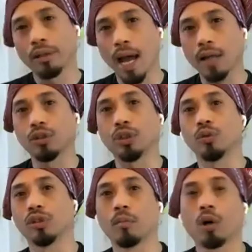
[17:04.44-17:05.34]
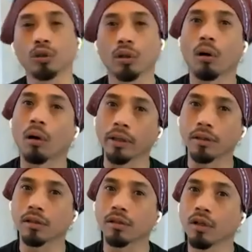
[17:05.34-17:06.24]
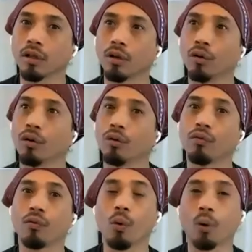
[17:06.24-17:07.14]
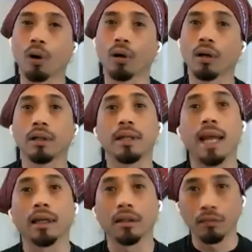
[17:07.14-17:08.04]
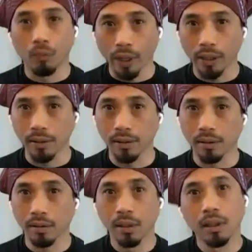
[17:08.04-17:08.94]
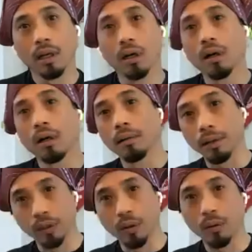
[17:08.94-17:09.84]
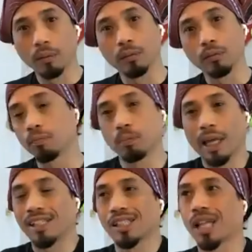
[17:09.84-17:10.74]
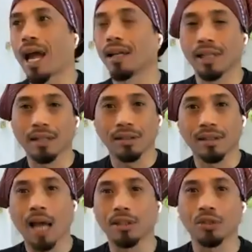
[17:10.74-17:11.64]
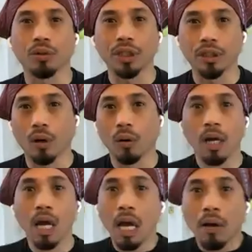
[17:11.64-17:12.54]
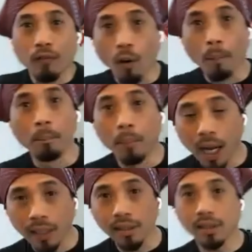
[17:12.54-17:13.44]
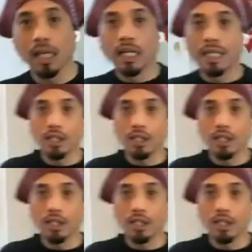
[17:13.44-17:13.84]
how to not to use the martial arts for negative ways. You know, exercising your ego. For months,